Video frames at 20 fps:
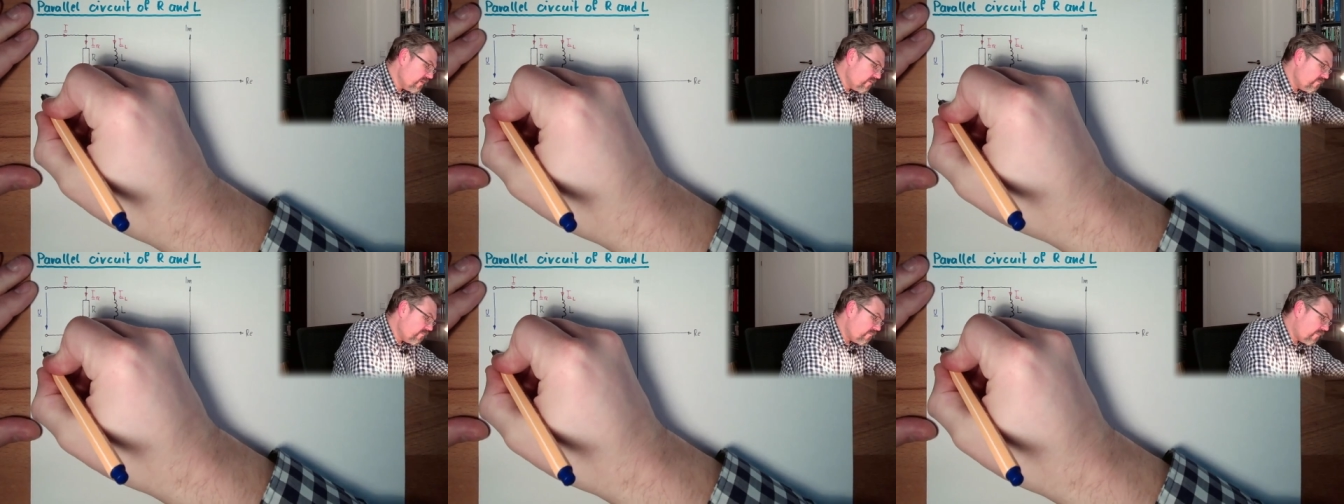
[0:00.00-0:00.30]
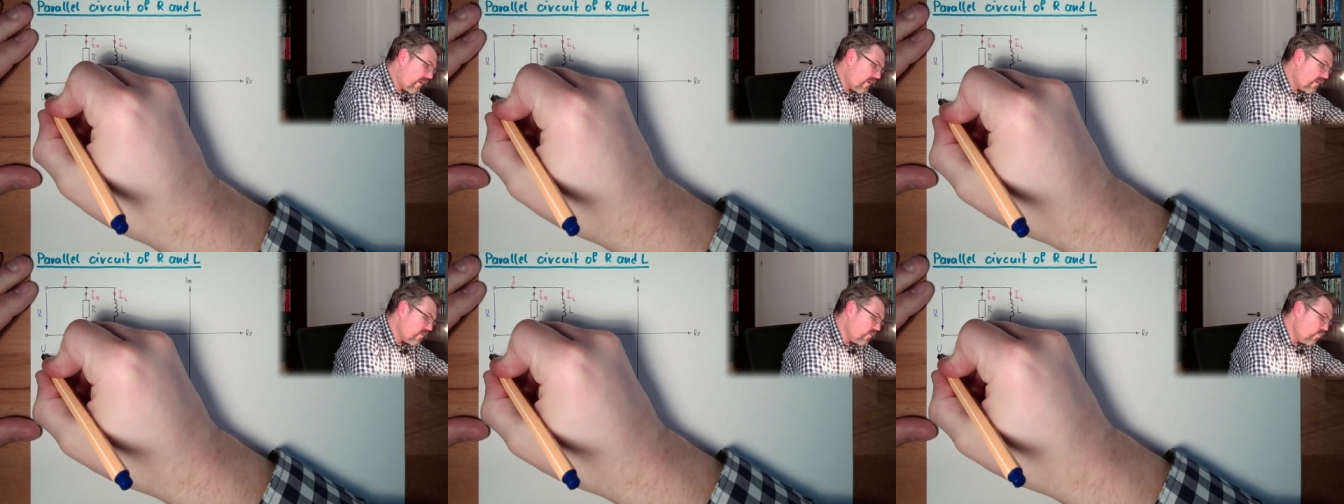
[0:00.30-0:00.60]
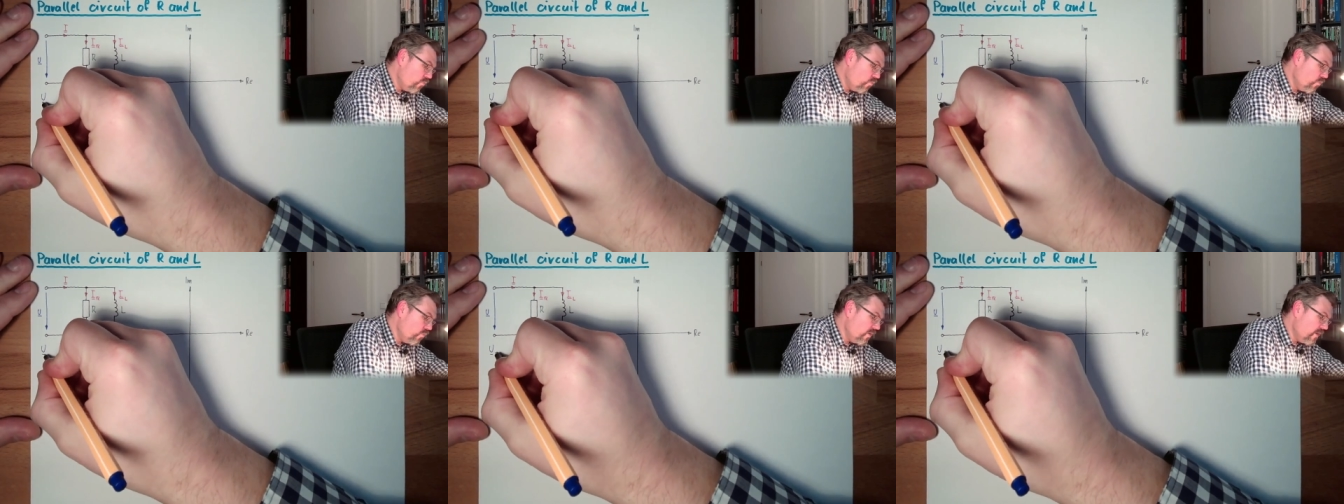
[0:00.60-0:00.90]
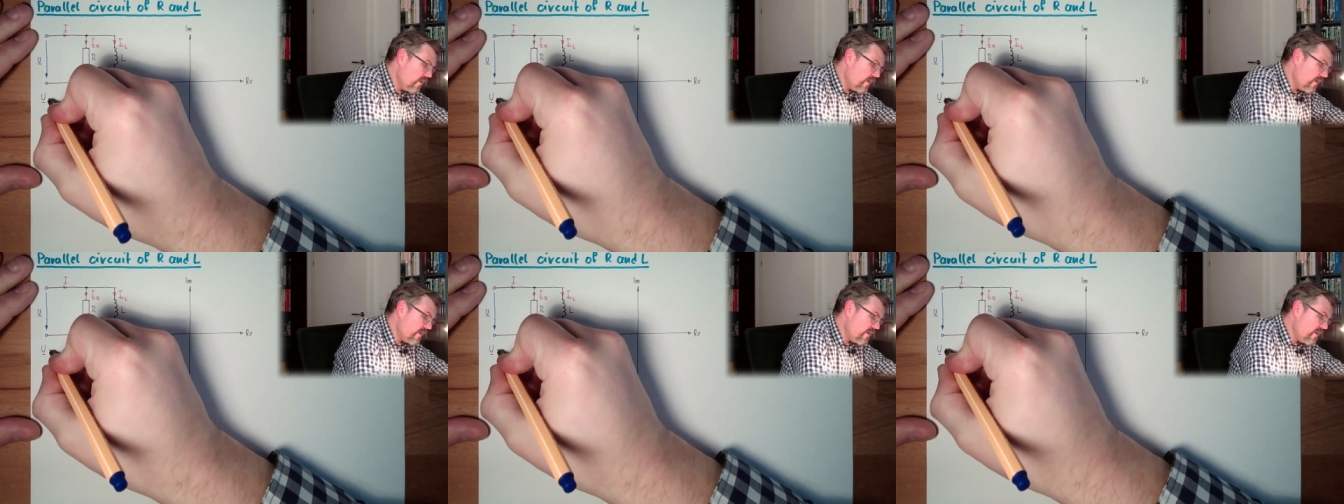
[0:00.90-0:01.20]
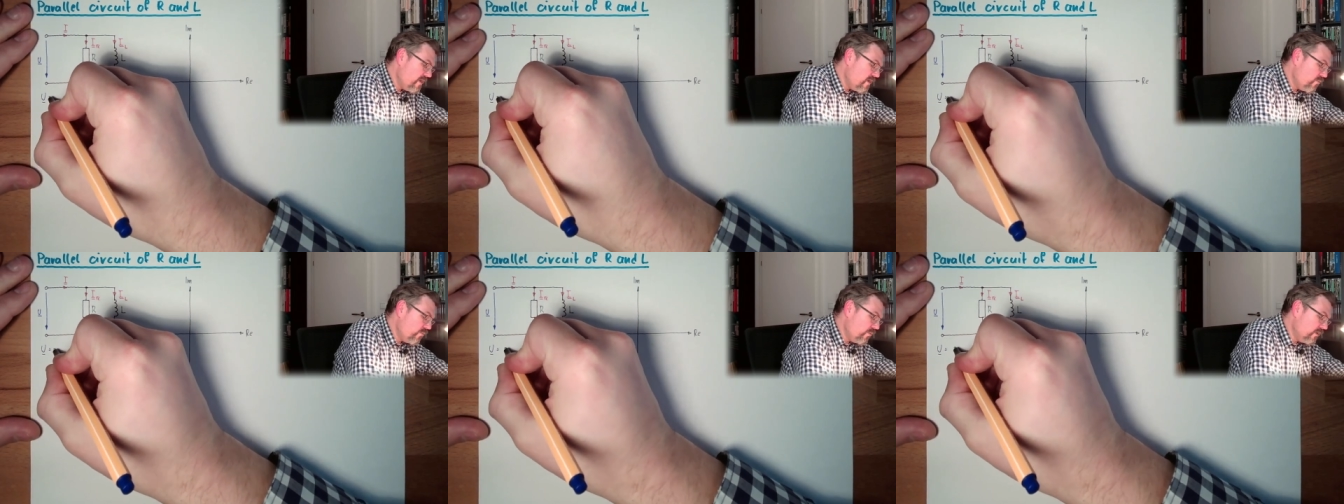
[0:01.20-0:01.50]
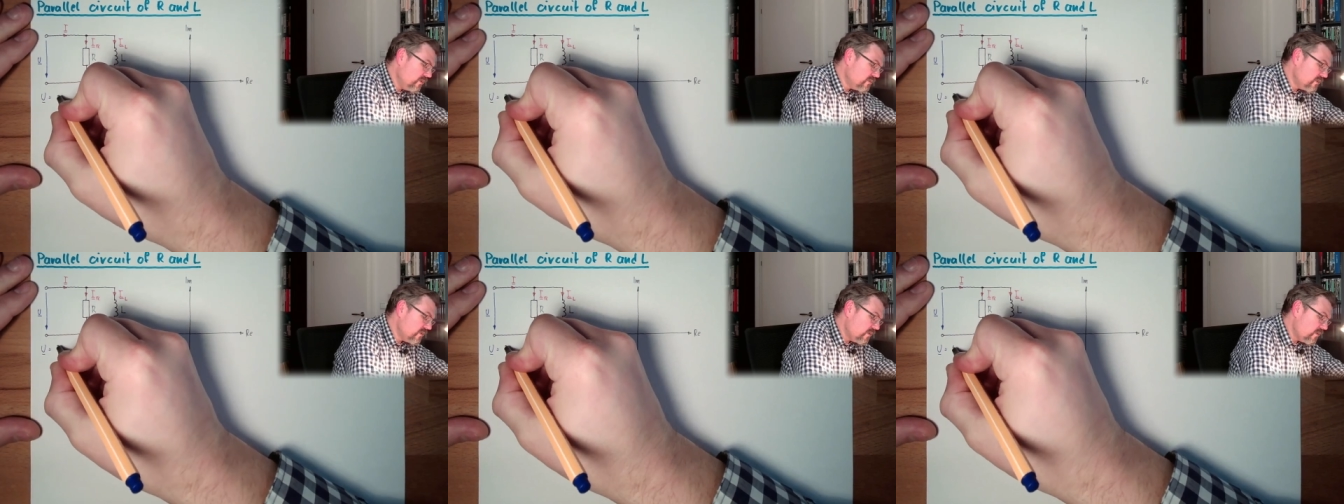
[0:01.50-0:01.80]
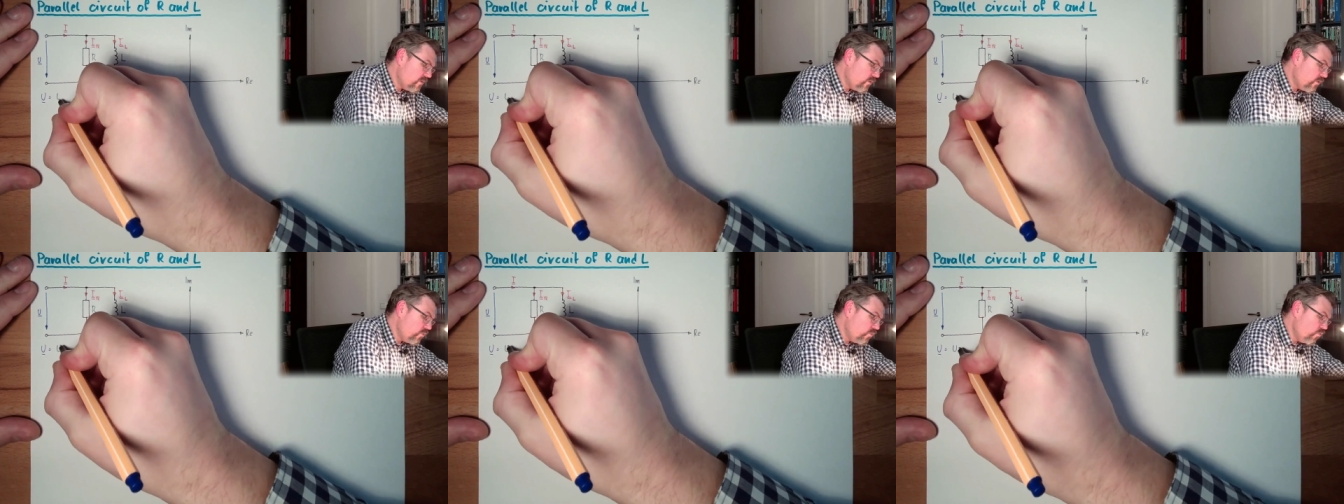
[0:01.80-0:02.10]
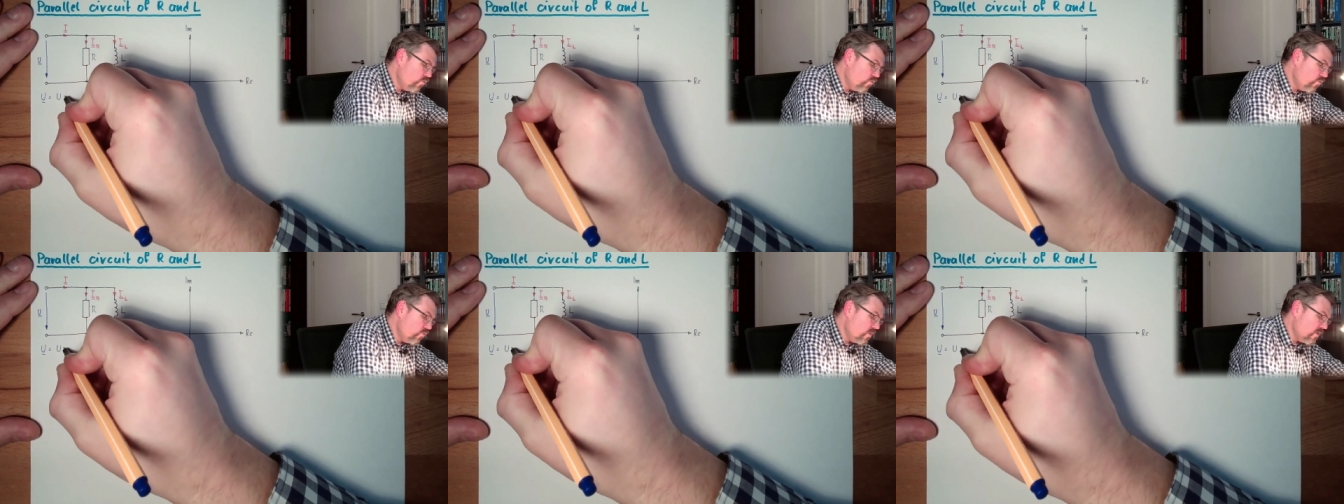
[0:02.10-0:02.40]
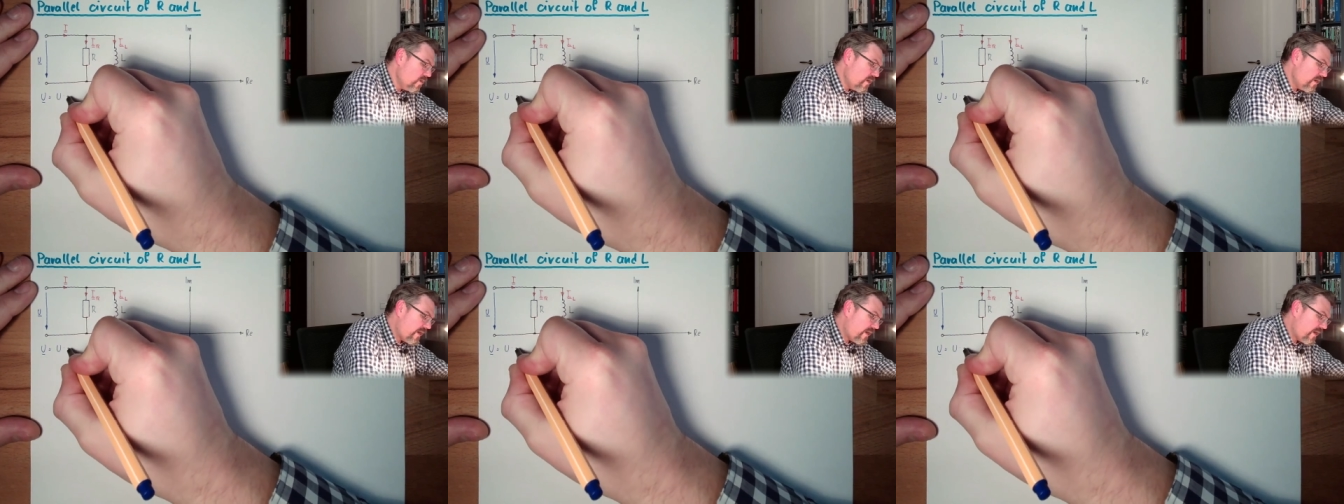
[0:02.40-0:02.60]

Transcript: My U equals U